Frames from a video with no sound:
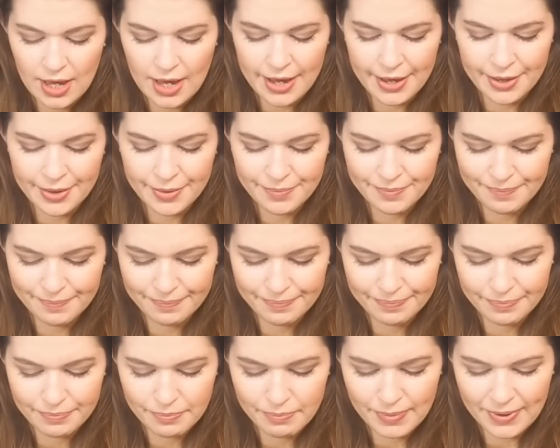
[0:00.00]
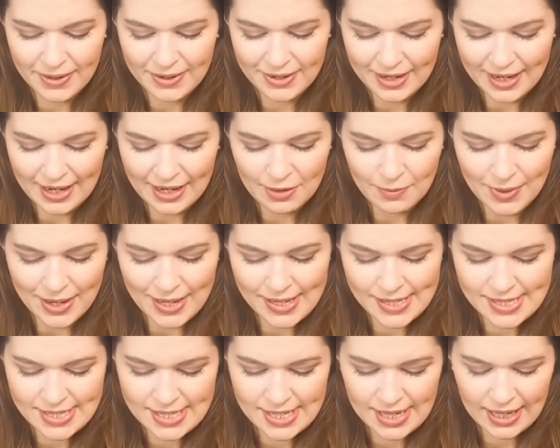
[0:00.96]
But
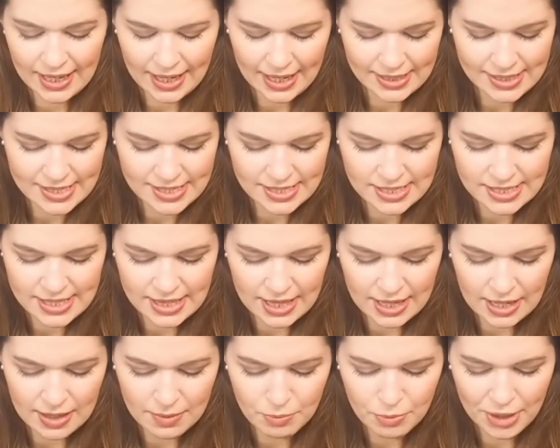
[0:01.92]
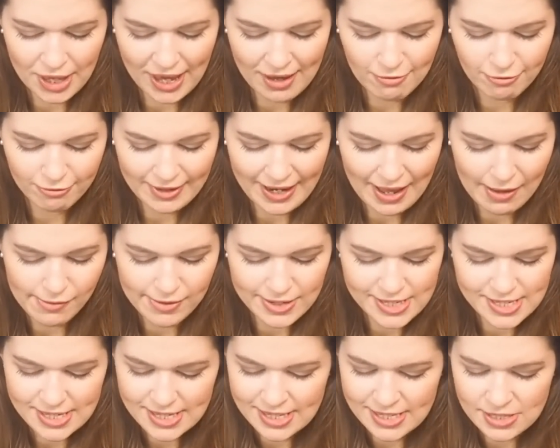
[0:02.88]
anyways, it's the Bouquet of
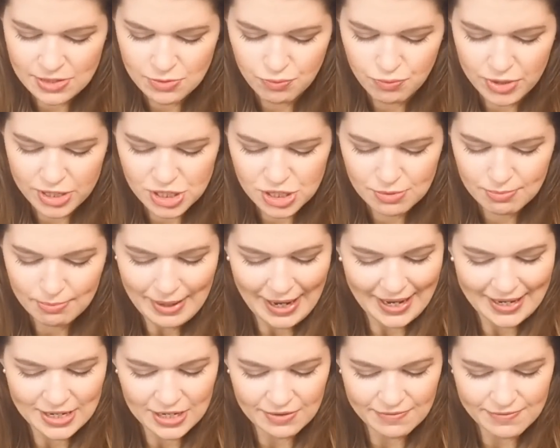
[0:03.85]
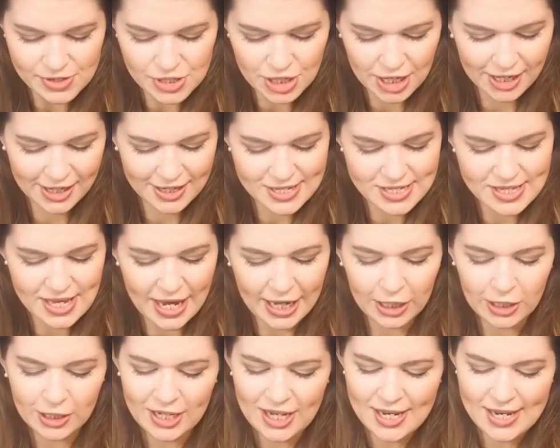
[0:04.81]
Flowers. It's a Russian blend of China,
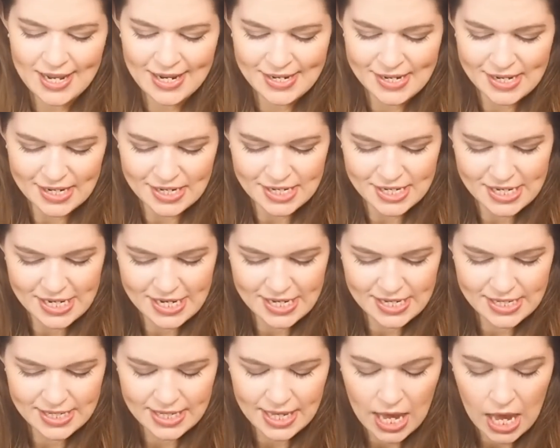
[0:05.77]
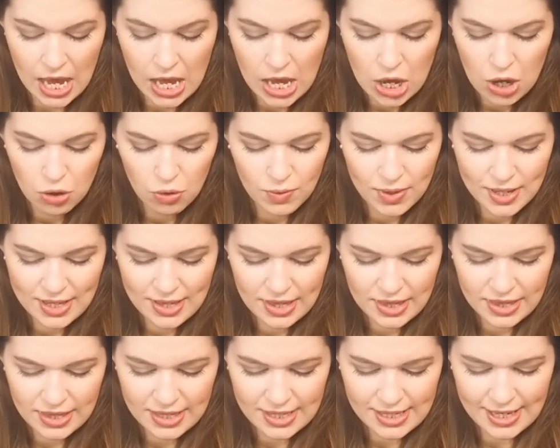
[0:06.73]
Ceylon and India teas
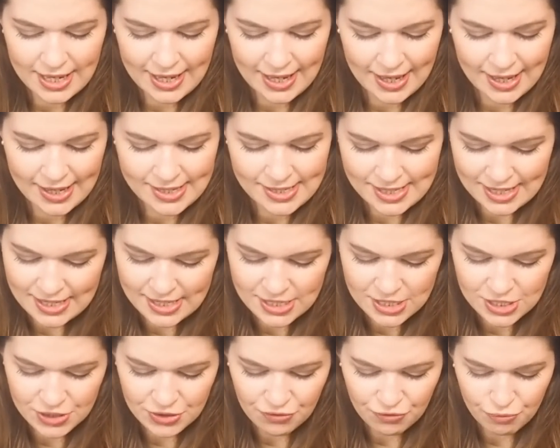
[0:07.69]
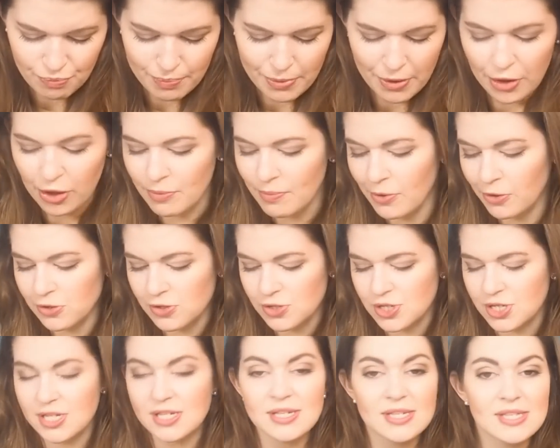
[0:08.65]
with a scent of
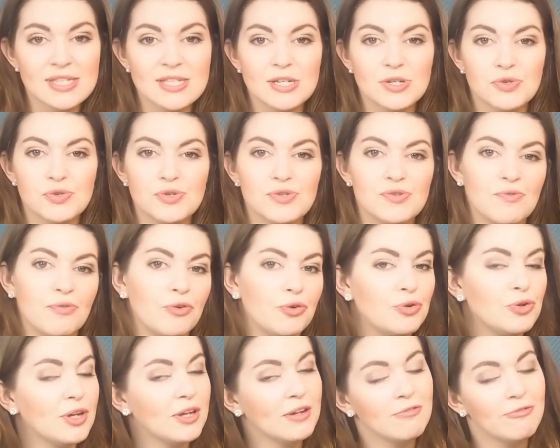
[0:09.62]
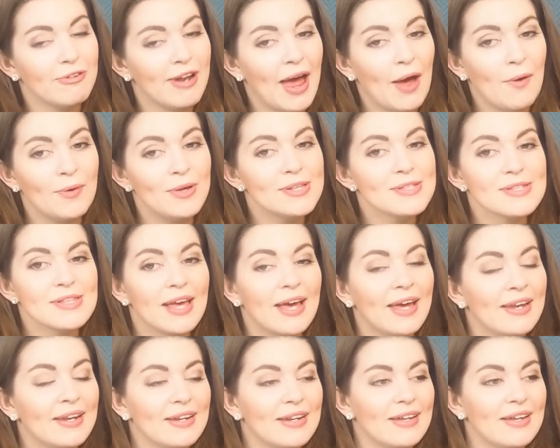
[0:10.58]
bergamot, citrus fruit and flowers,
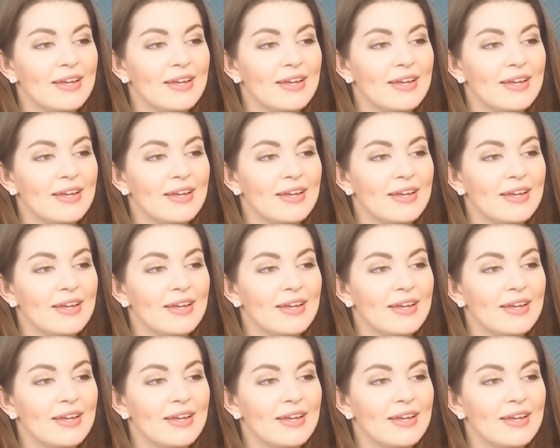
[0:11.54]
and